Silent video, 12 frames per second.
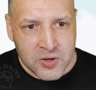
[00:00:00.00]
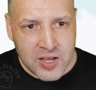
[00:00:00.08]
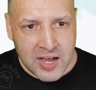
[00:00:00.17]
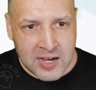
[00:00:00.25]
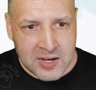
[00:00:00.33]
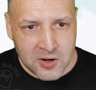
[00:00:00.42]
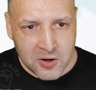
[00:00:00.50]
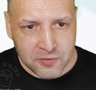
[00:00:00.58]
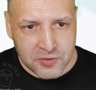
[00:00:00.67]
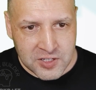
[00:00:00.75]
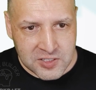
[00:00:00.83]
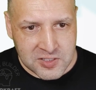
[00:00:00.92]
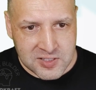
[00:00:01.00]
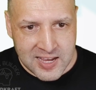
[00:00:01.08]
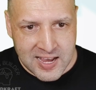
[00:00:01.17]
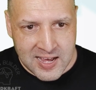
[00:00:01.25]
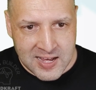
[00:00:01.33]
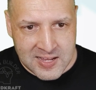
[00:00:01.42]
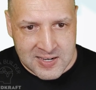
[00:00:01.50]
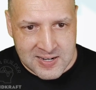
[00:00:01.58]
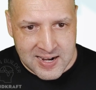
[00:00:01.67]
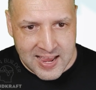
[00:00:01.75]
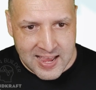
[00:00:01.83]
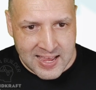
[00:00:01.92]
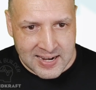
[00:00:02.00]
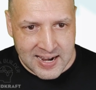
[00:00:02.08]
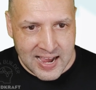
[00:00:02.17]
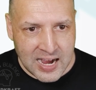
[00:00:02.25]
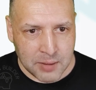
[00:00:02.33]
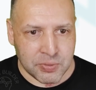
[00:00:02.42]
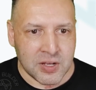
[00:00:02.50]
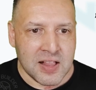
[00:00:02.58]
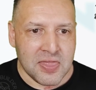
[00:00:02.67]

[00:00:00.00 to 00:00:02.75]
of this, down and up.